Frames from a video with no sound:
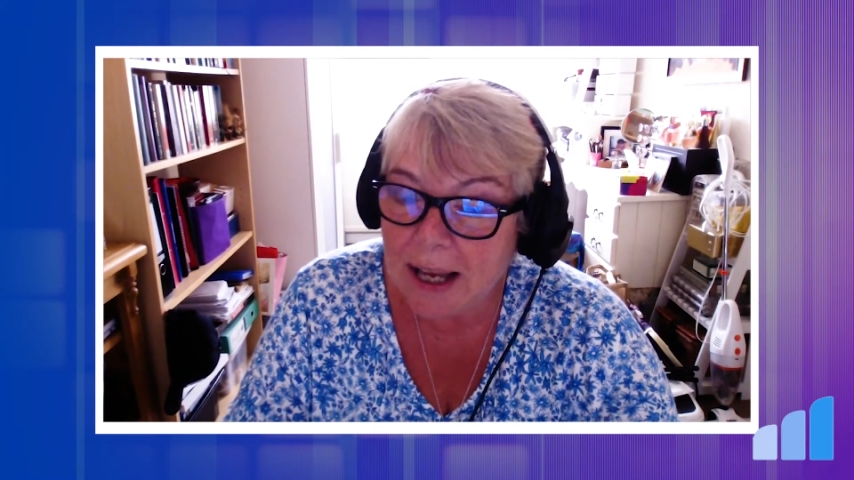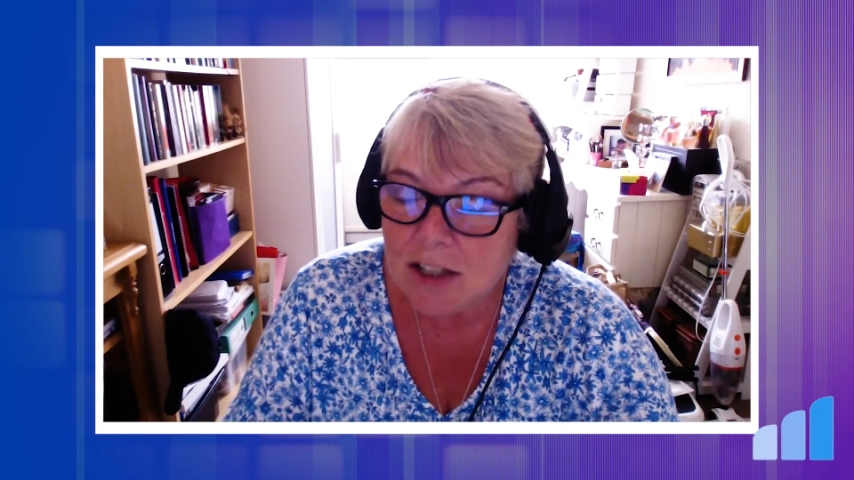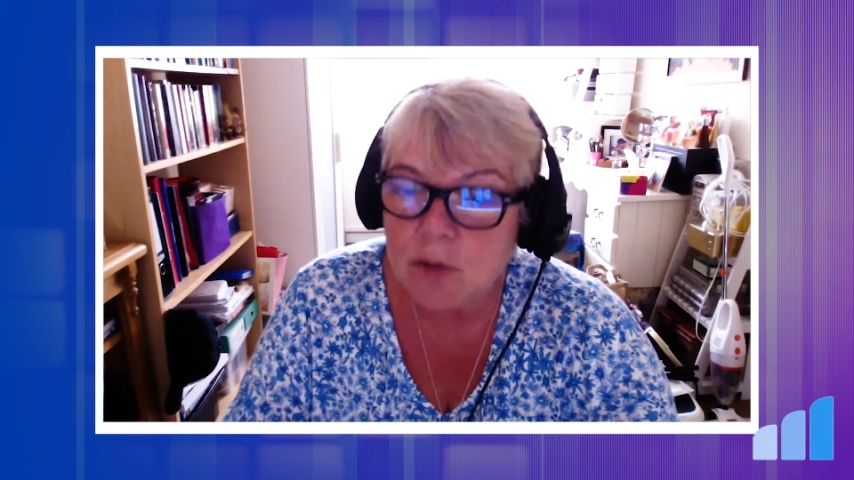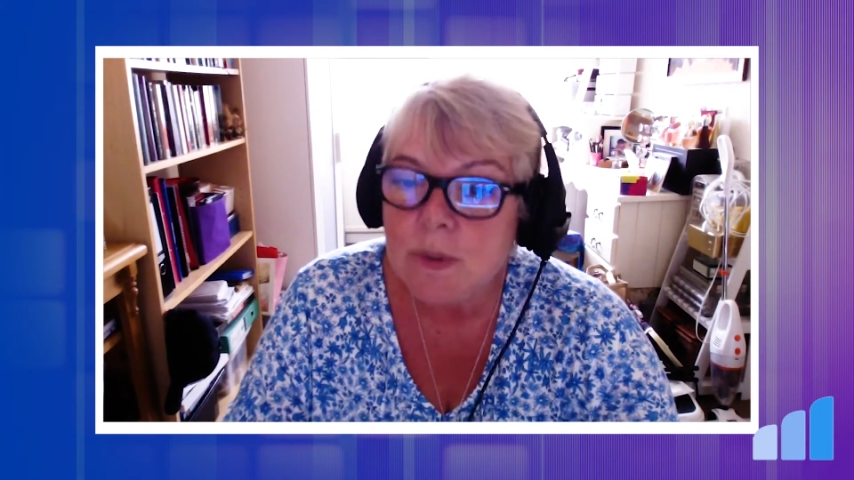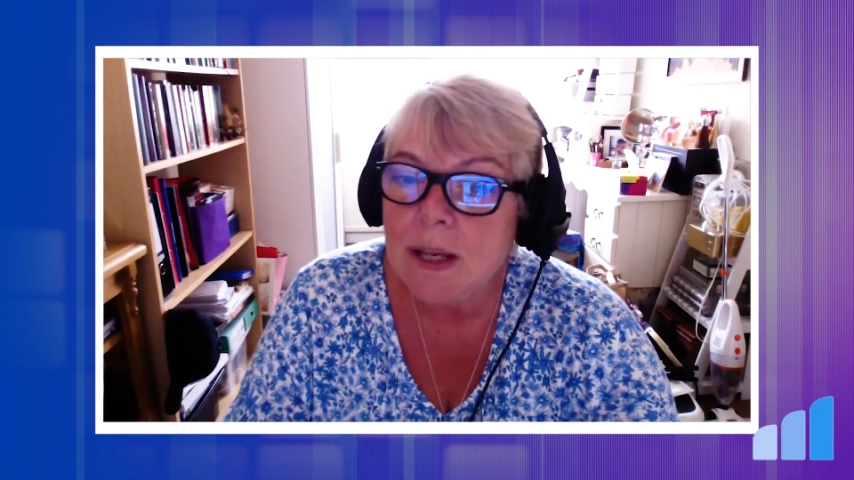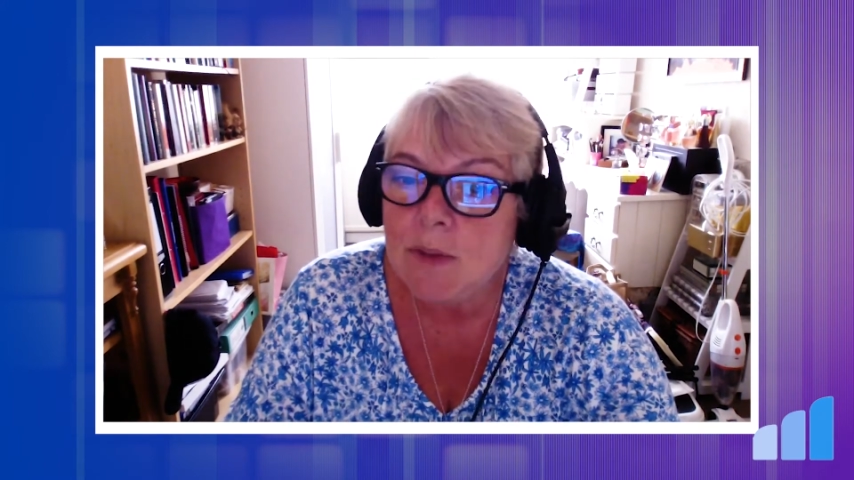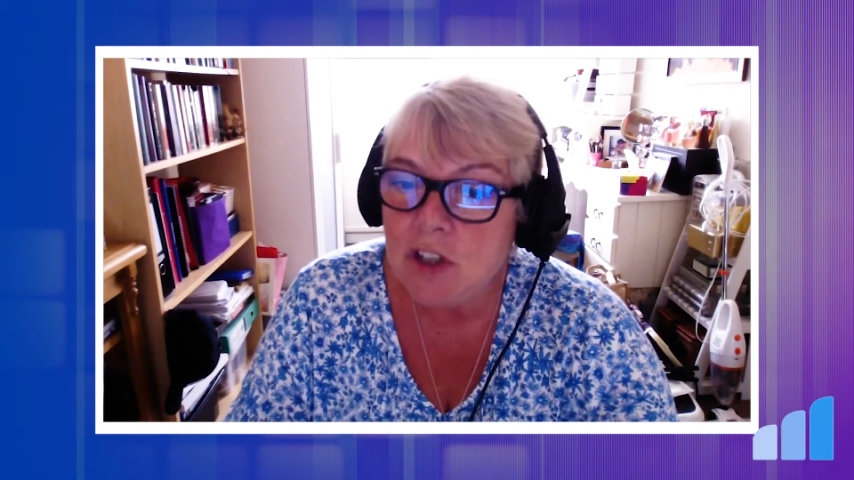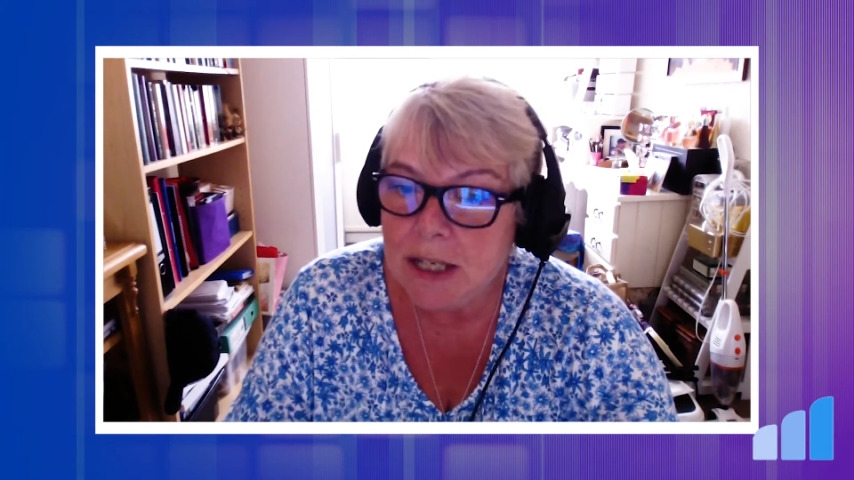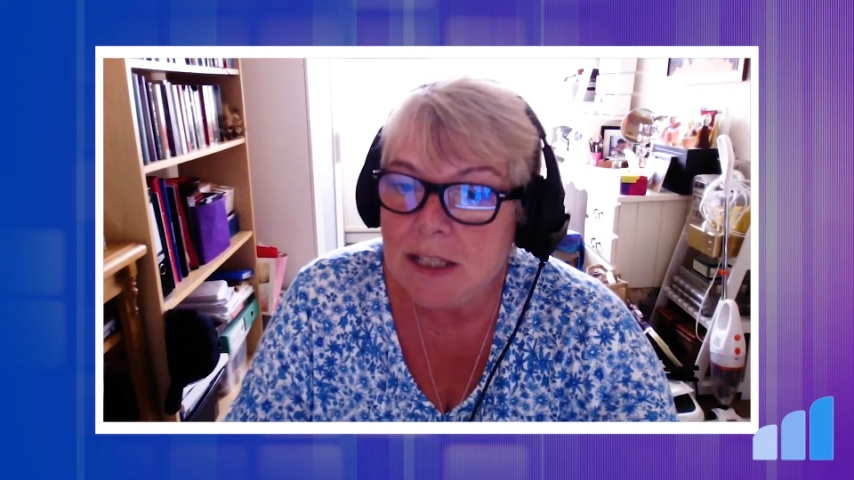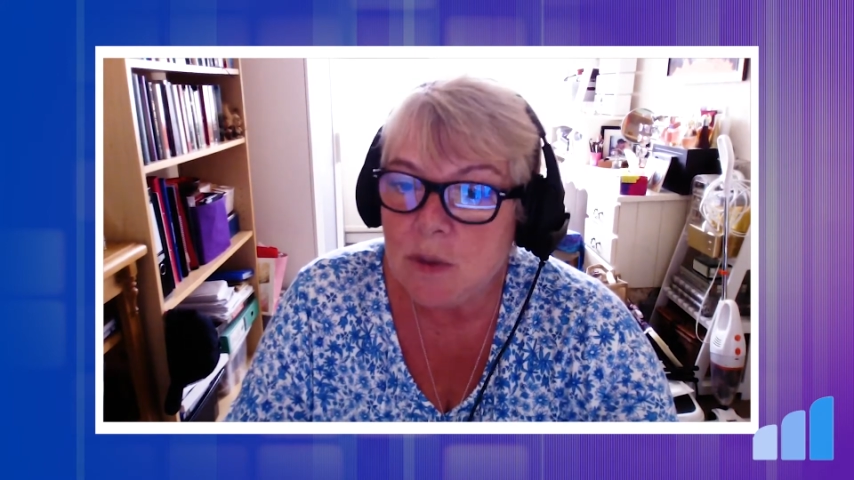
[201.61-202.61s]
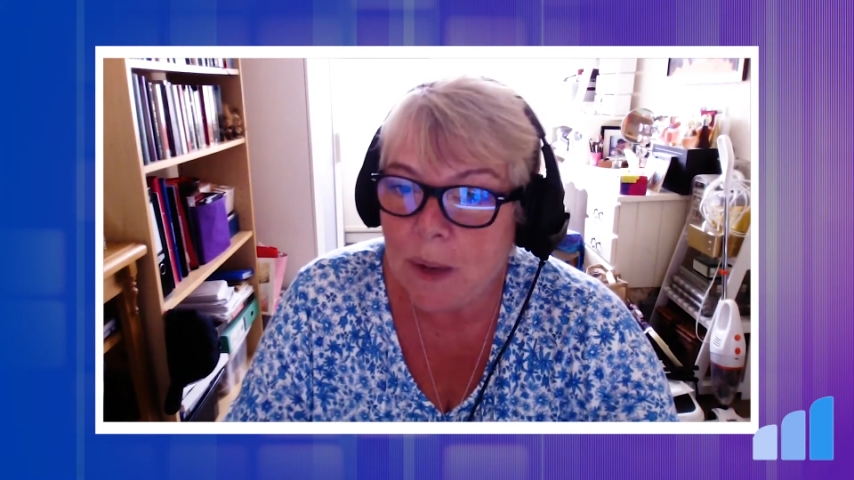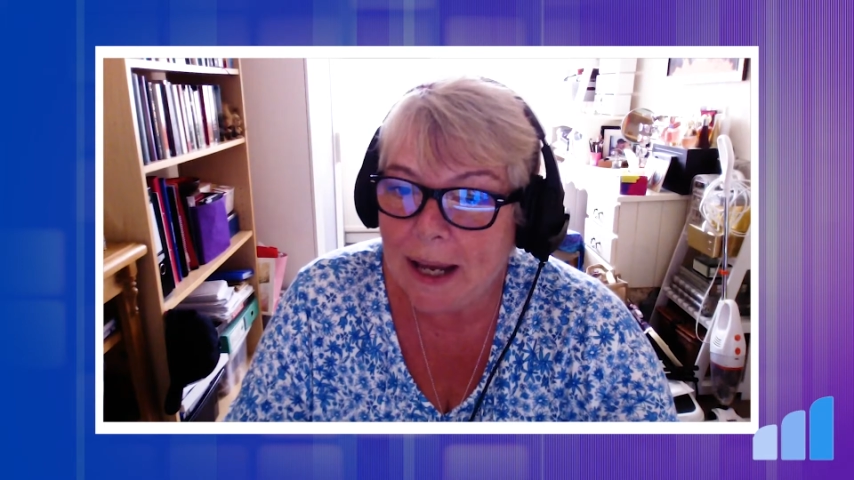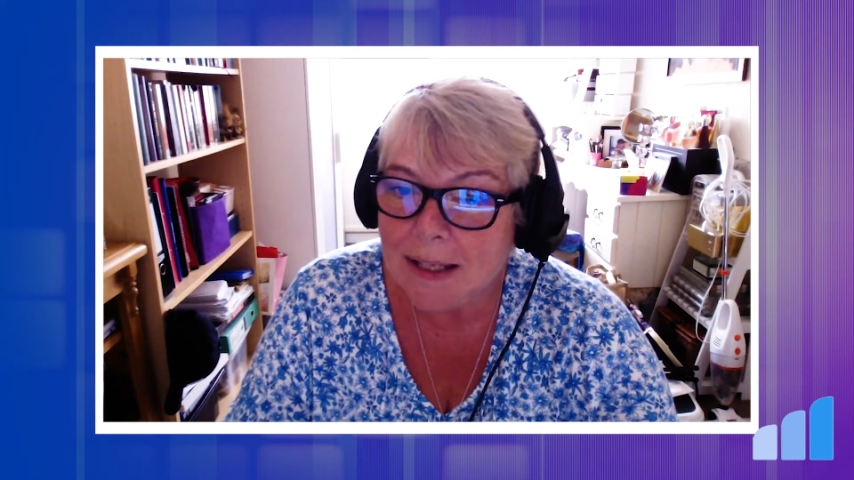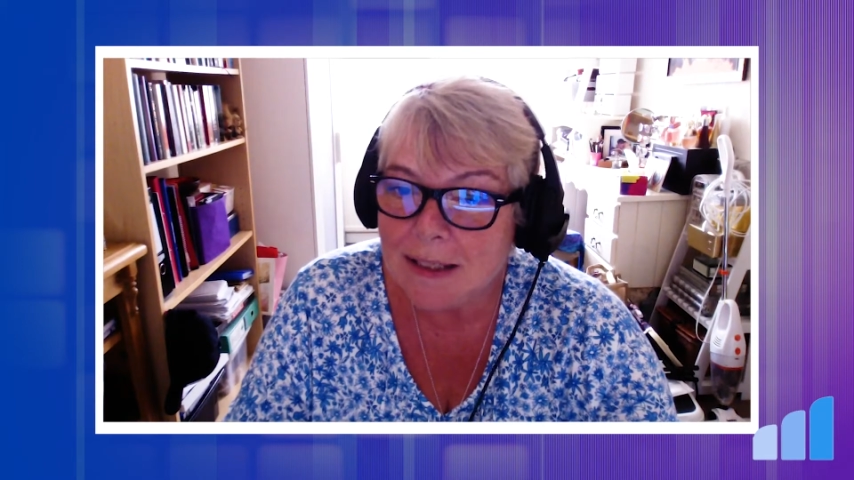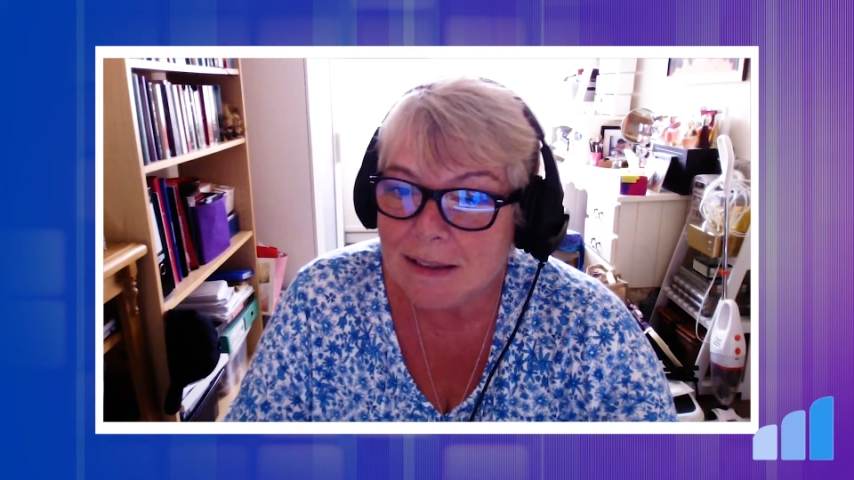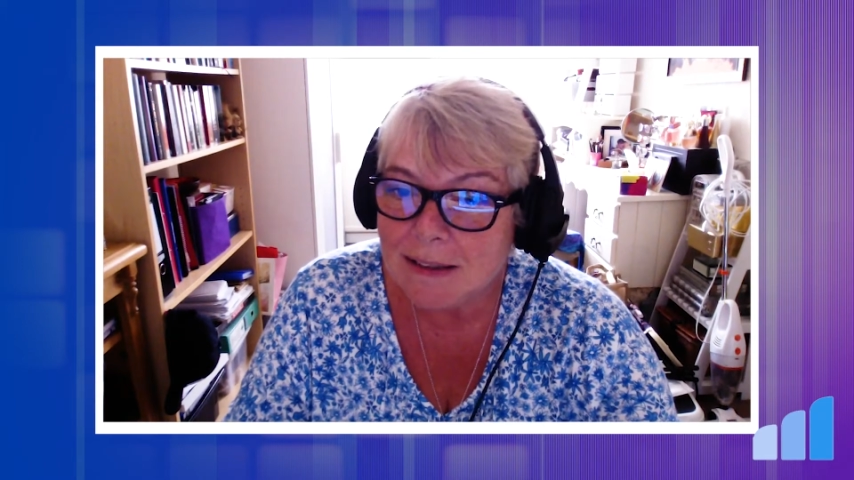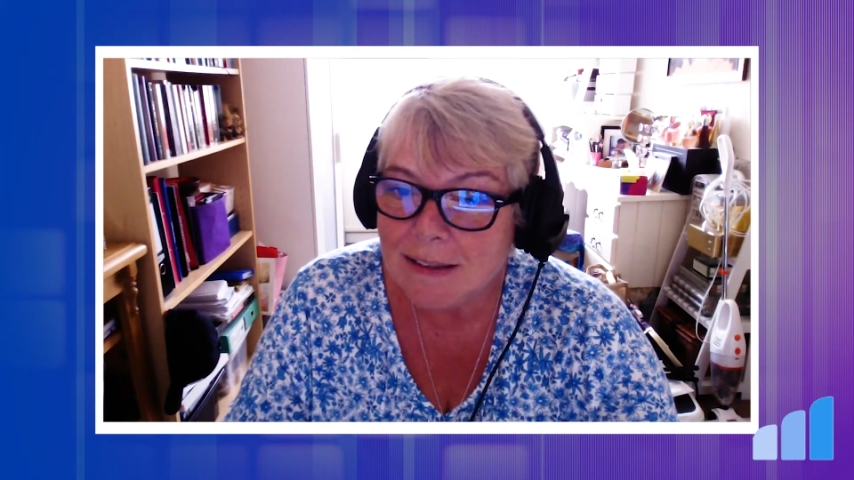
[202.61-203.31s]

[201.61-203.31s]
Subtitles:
and sometimes you need to wait.